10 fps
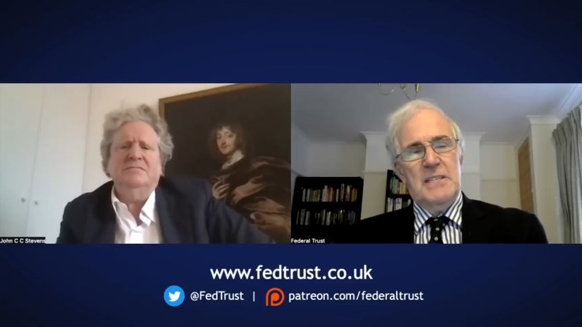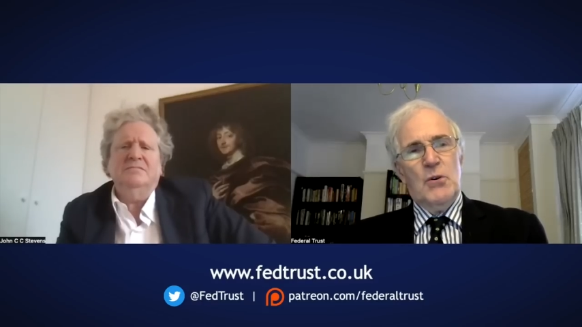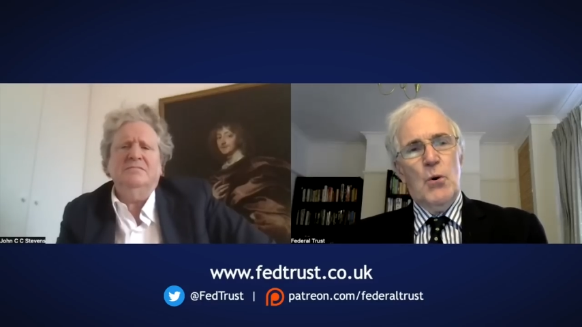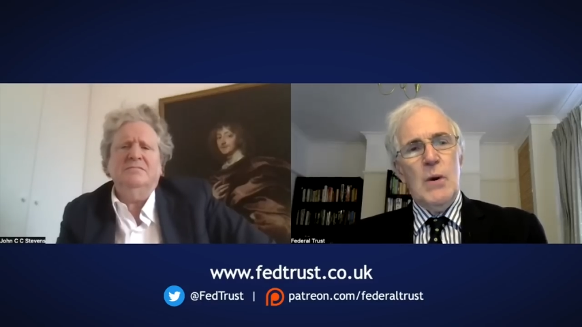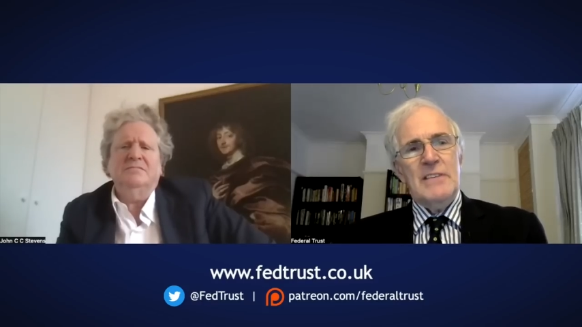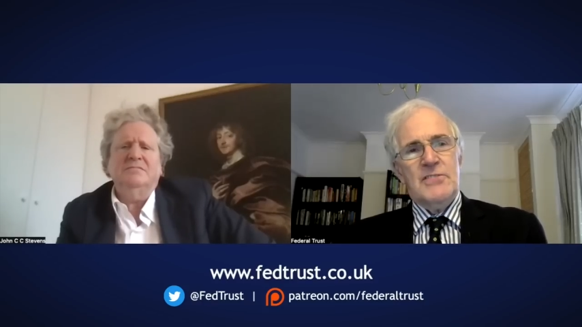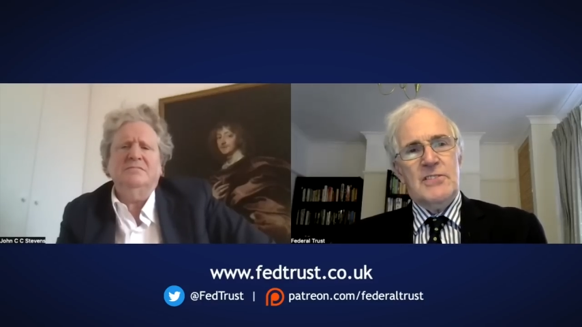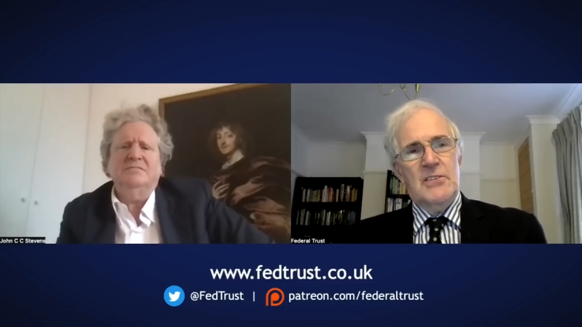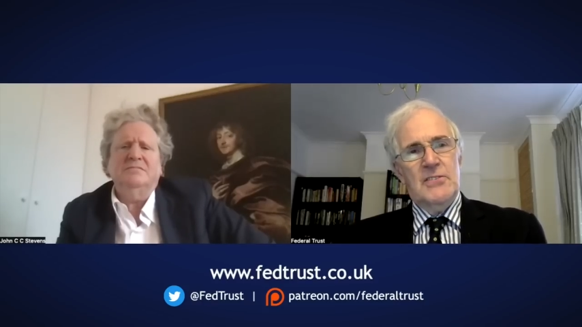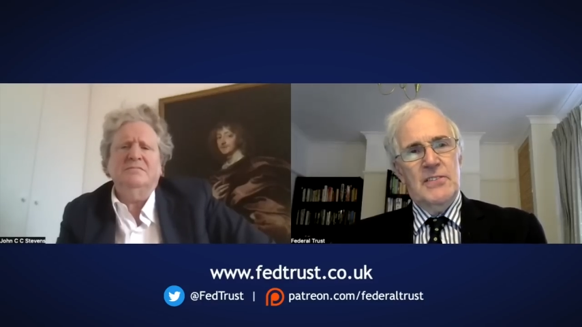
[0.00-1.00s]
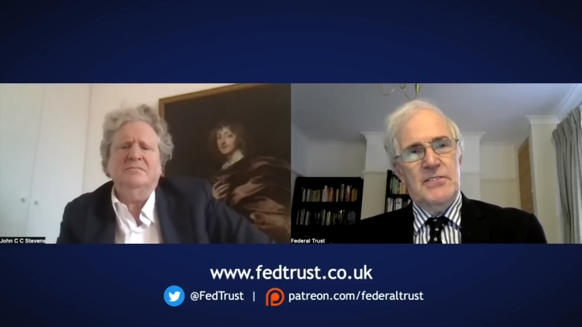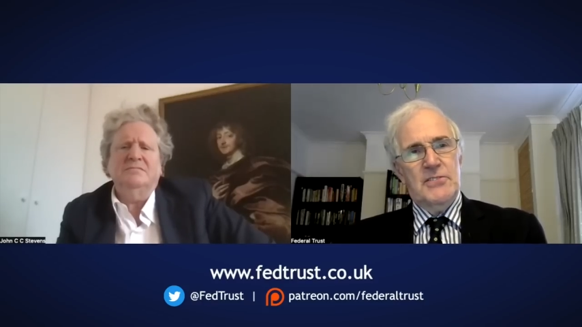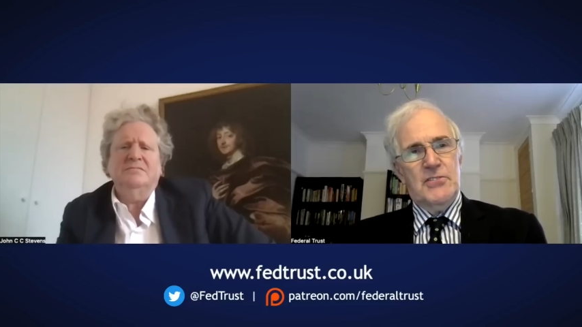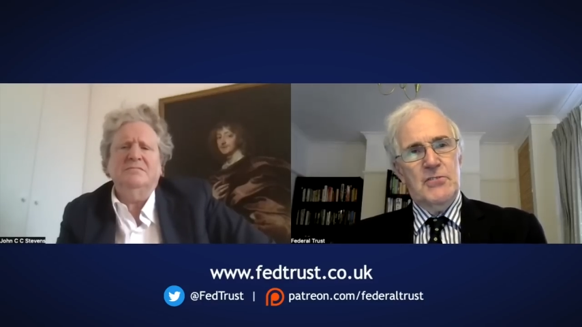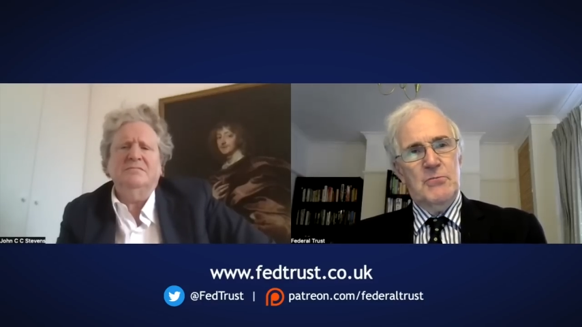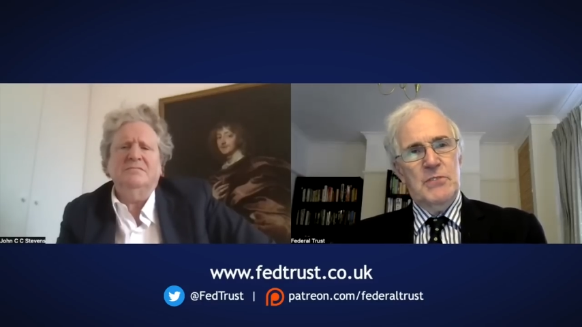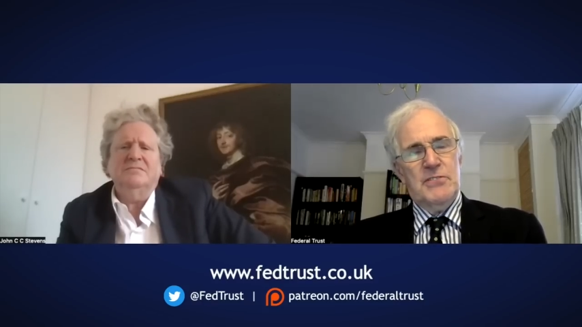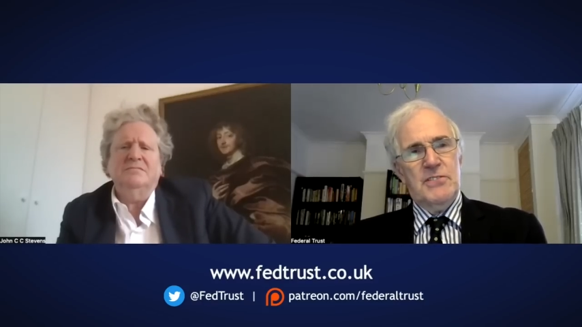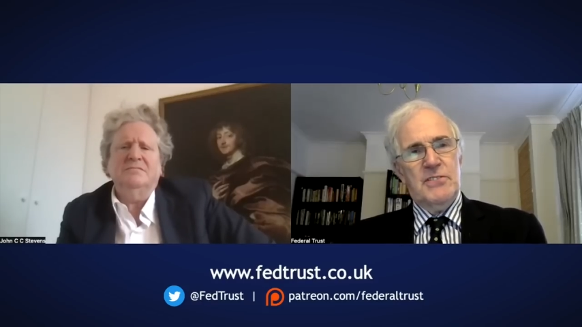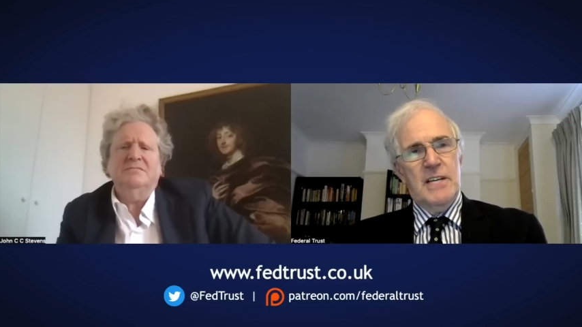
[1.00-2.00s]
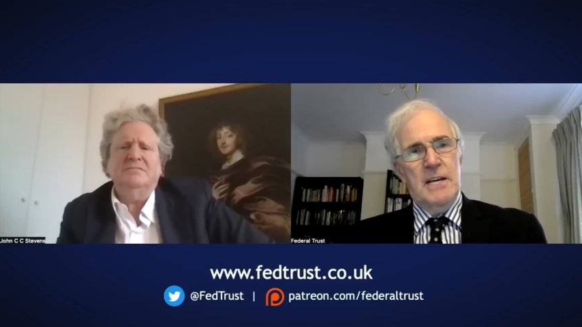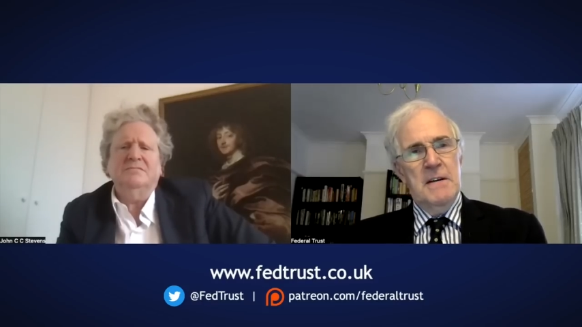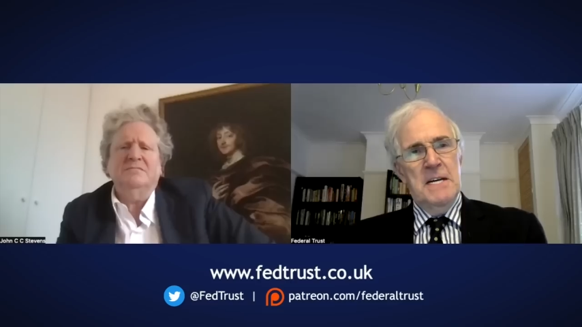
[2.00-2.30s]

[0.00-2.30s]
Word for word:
Speaker 1: quizzed on this issue was to say,